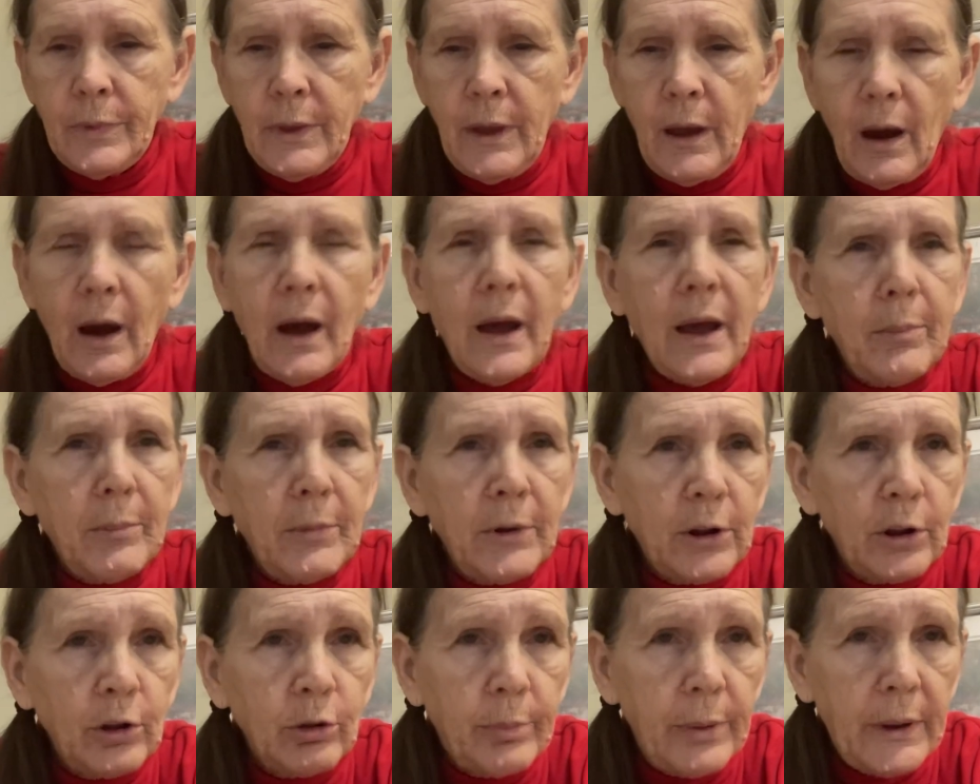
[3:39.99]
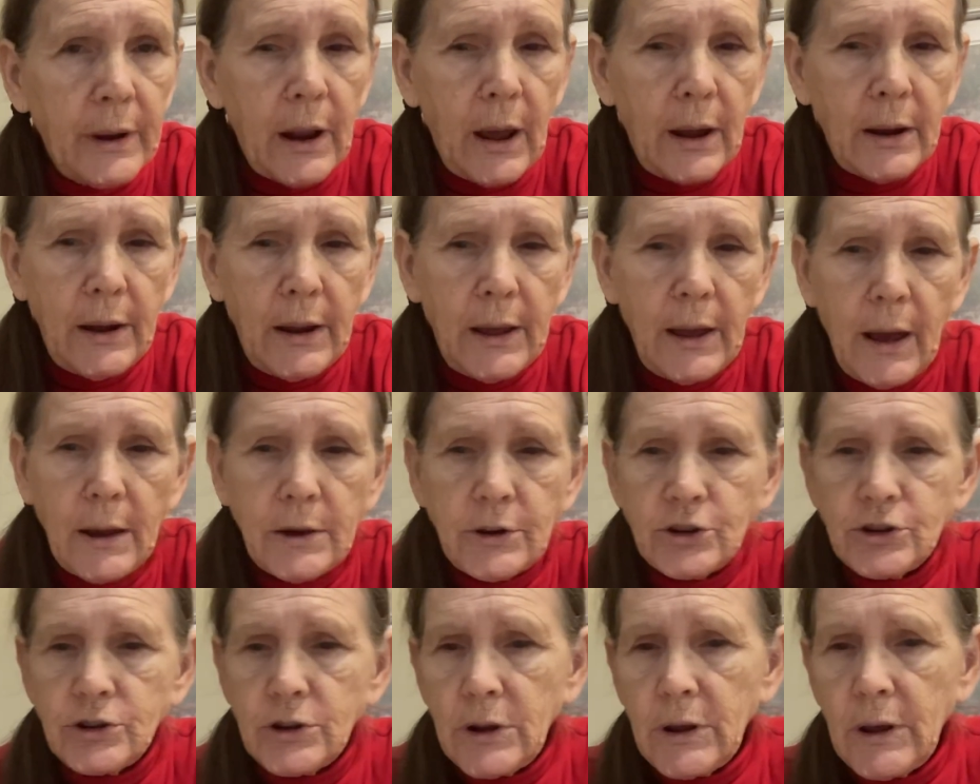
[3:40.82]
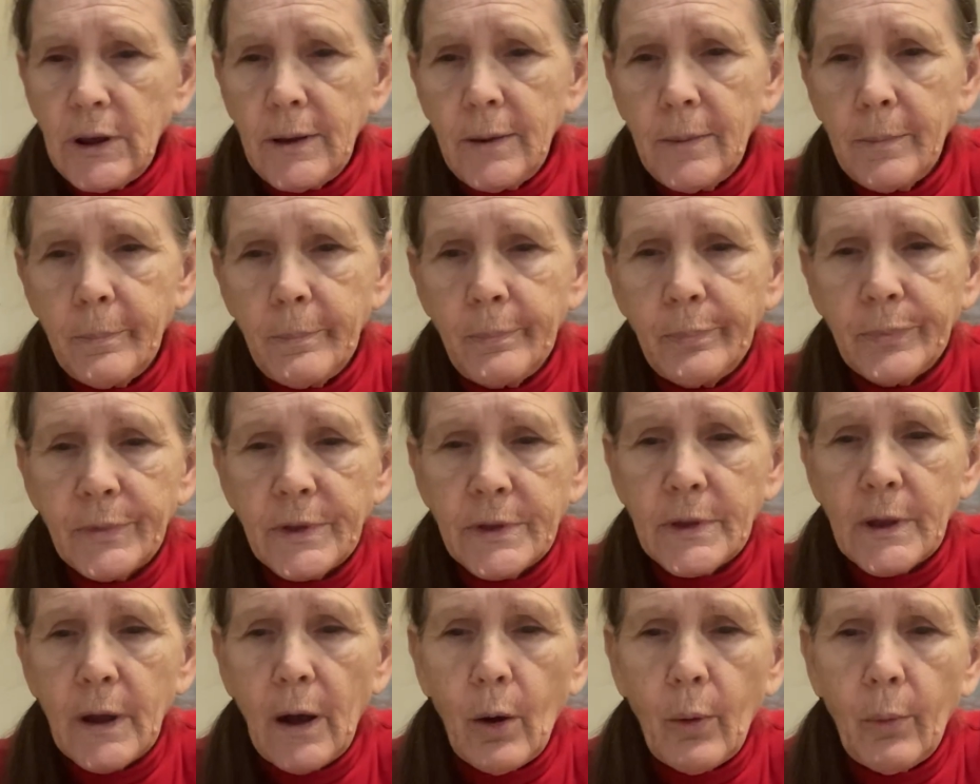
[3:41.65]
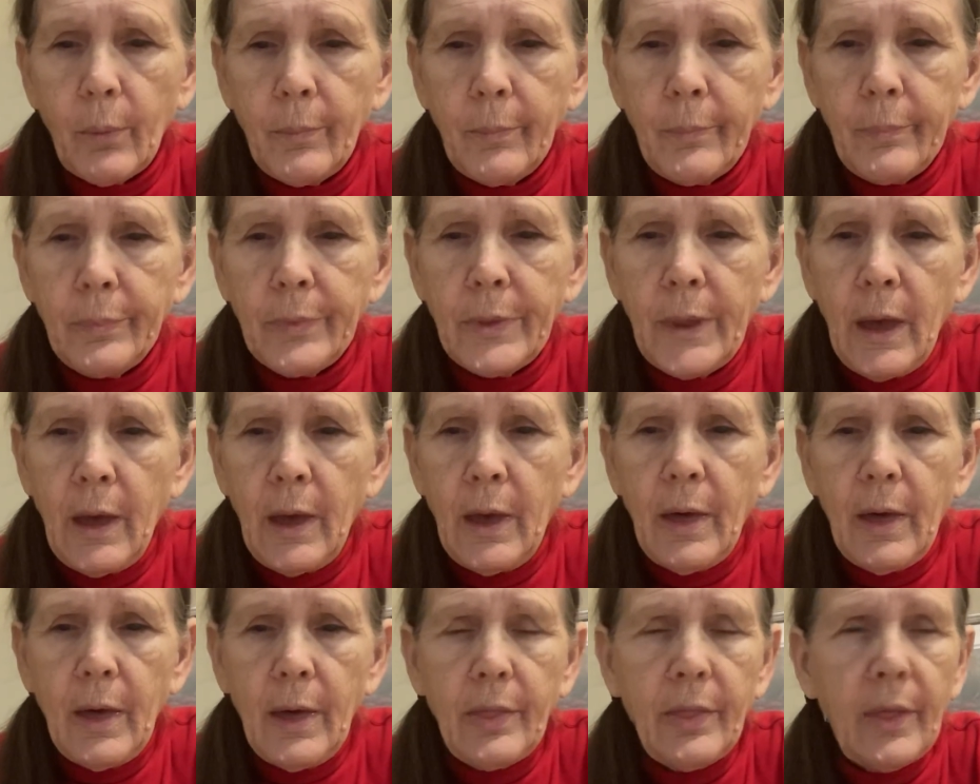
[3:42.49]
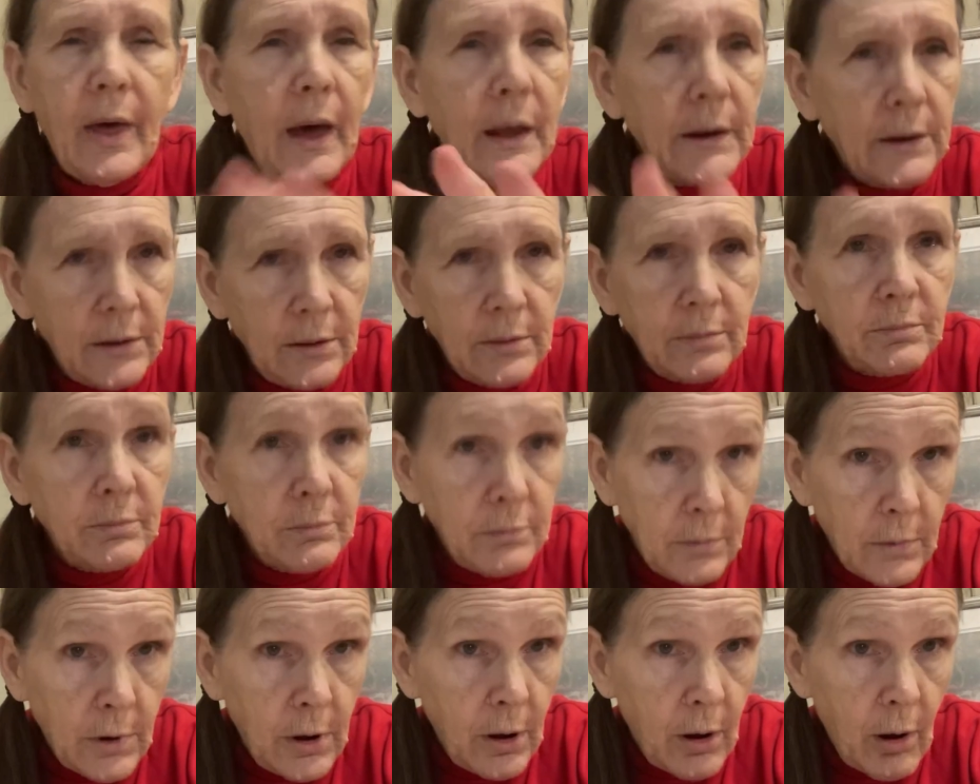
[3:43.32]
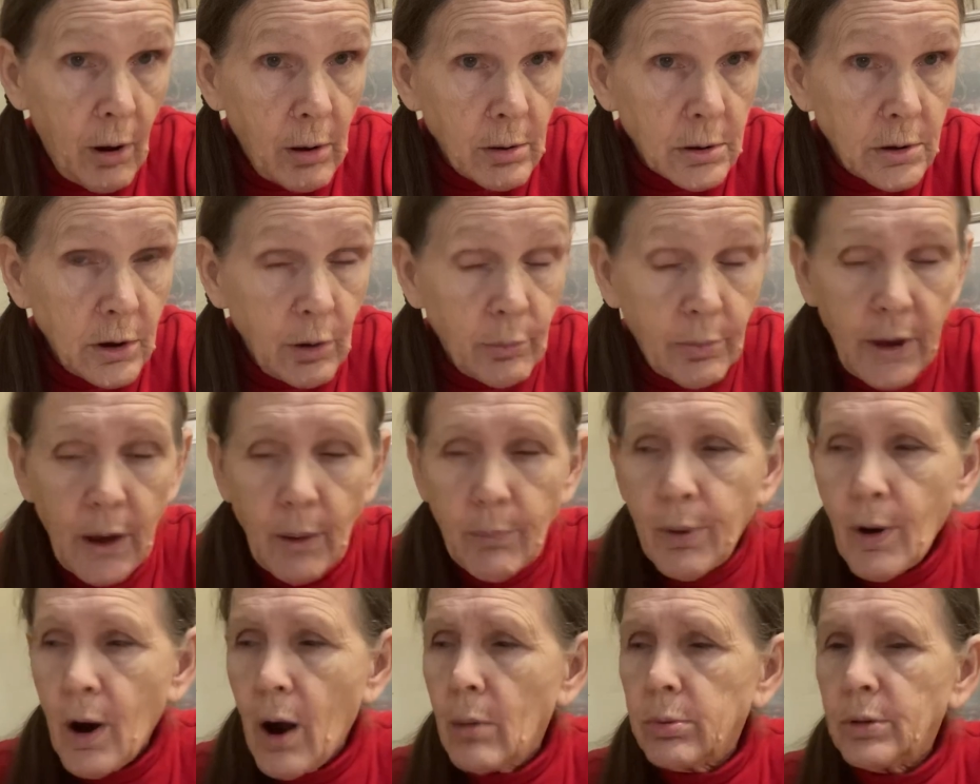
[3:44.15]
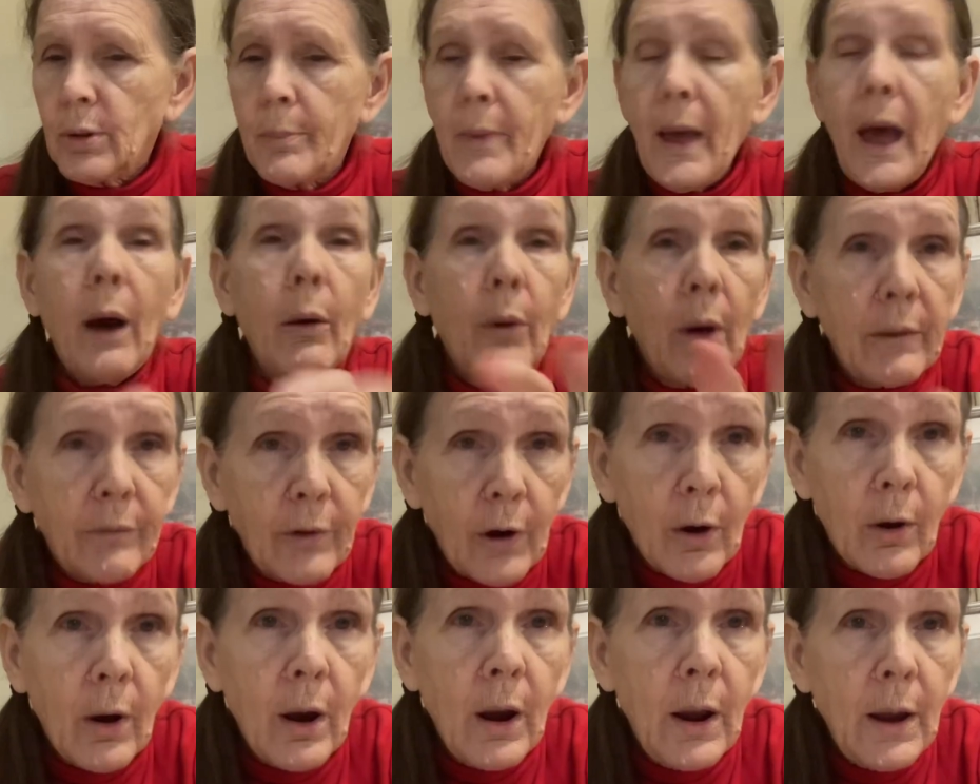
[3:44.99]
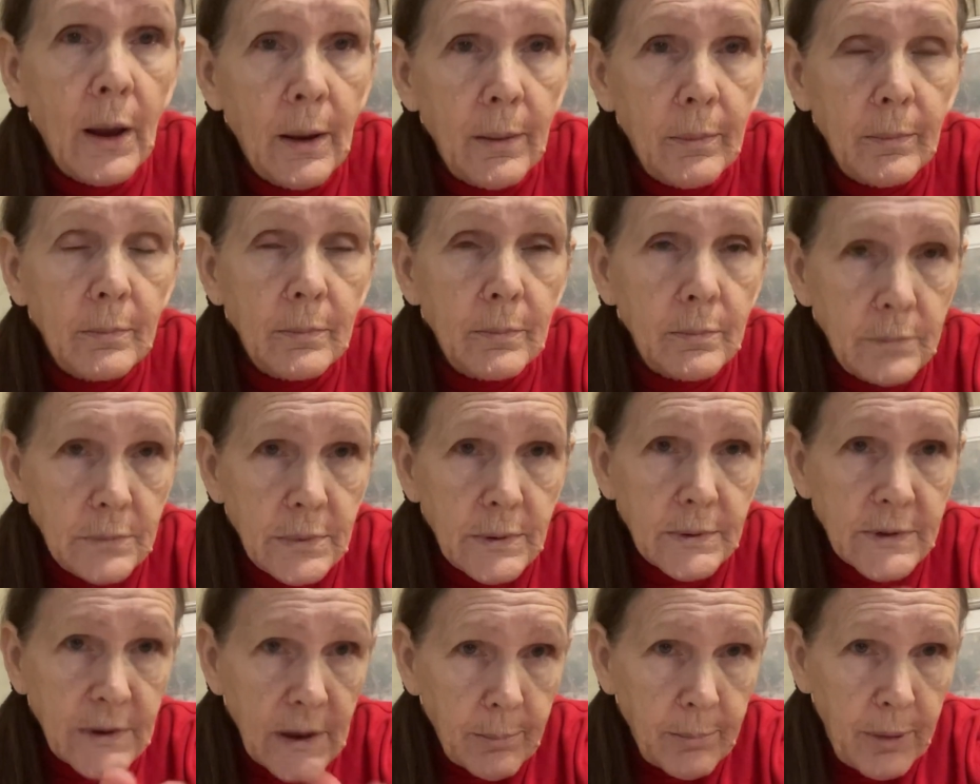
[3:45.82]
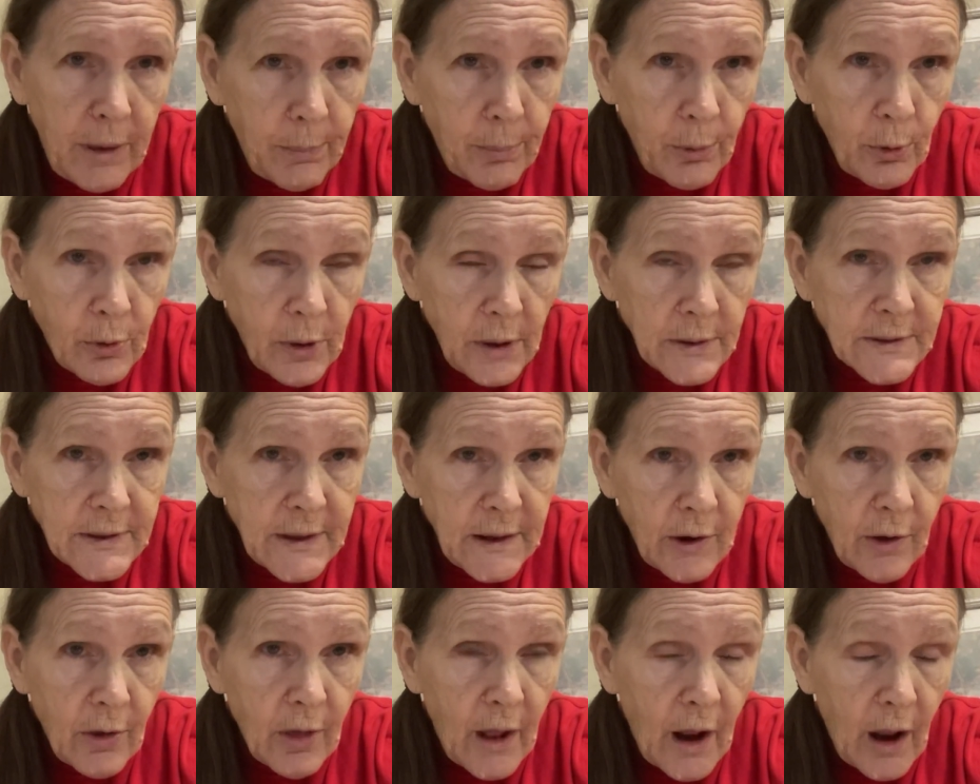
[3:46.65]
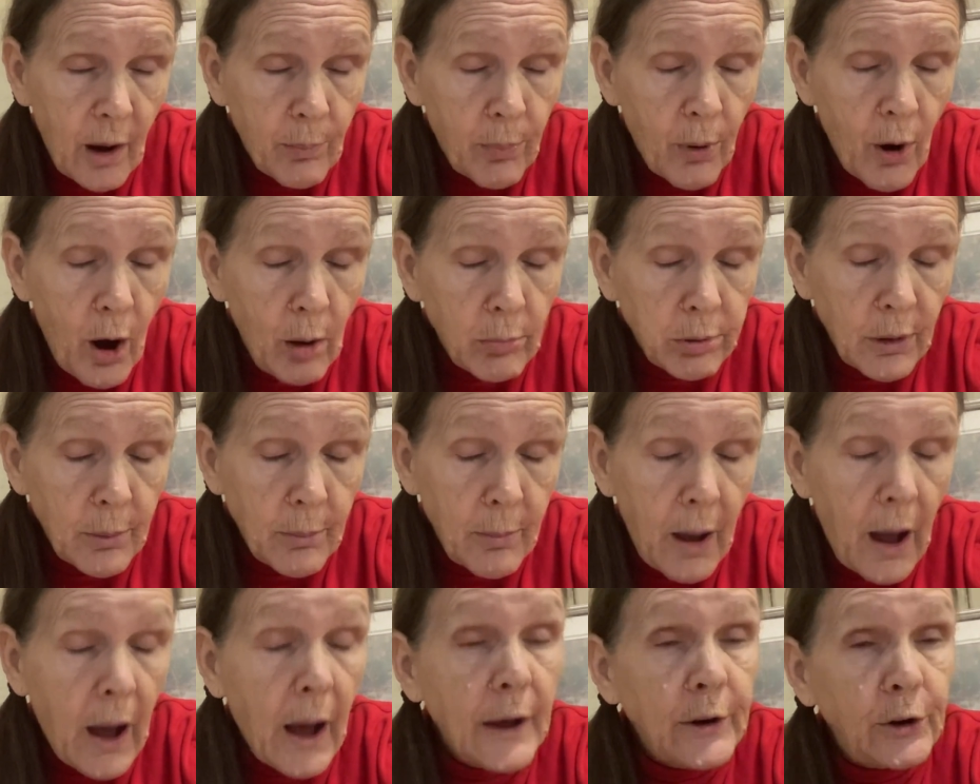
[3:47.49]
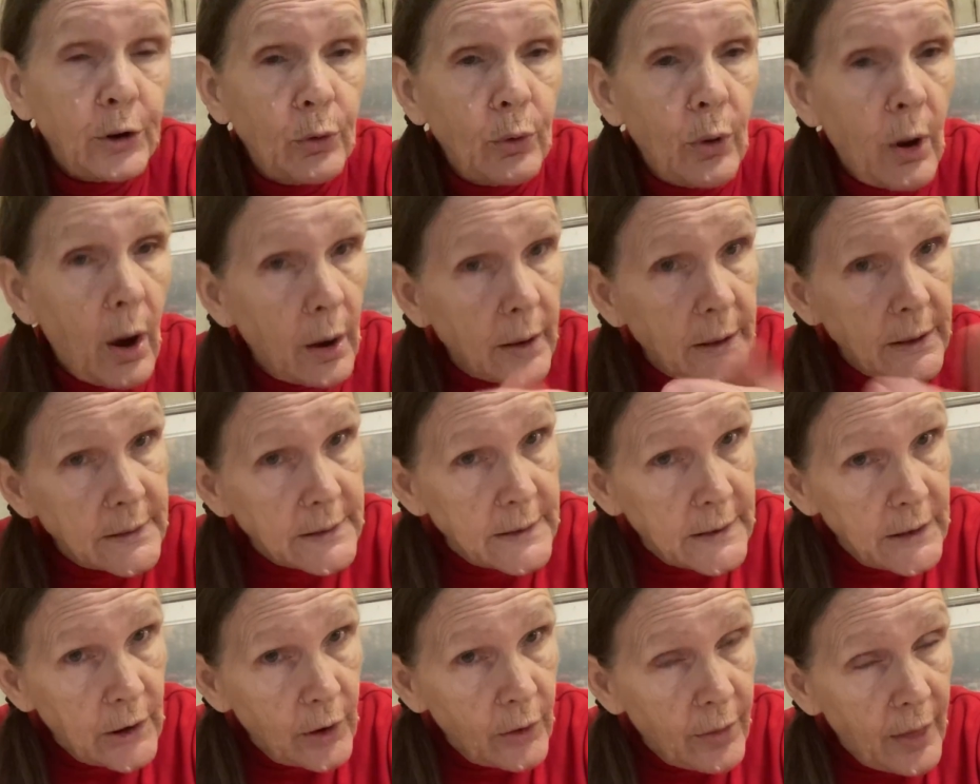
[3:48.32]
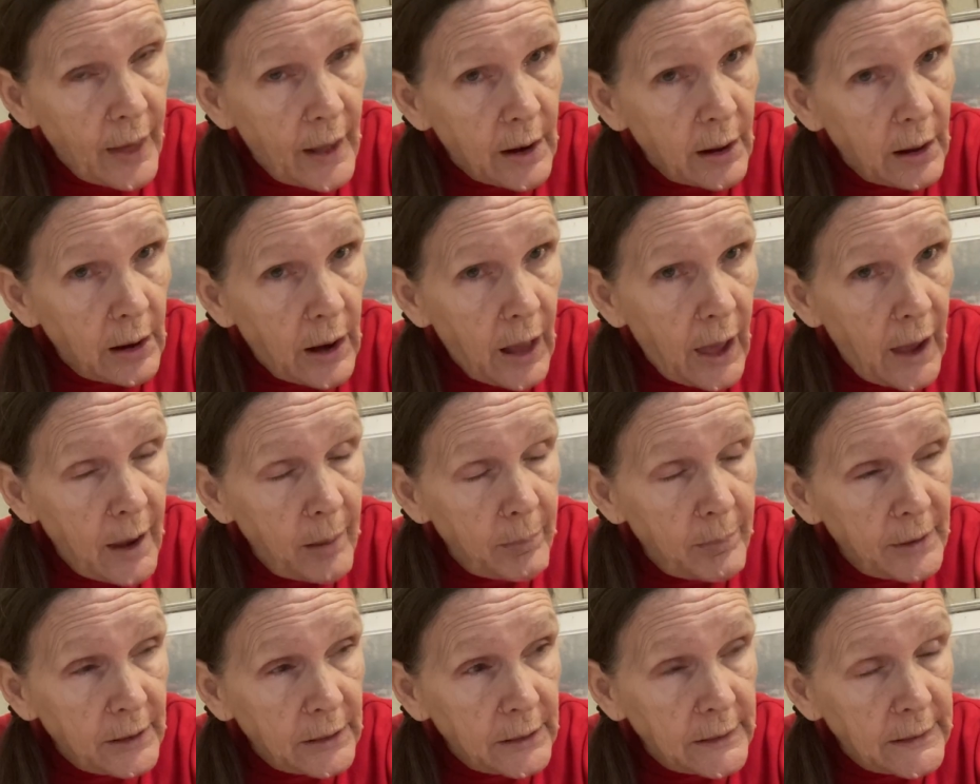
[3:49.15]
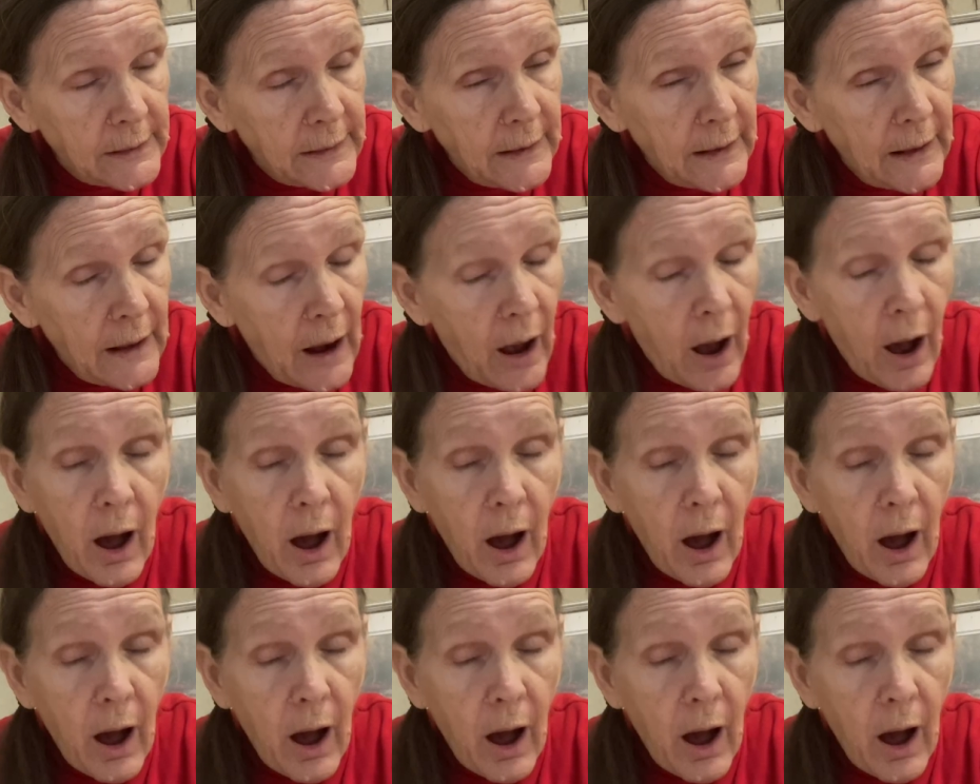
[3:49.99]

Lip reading: I am a little bit ADHD, so that could also be a problem. However, some people consider that a problem. I do not consider that a liability.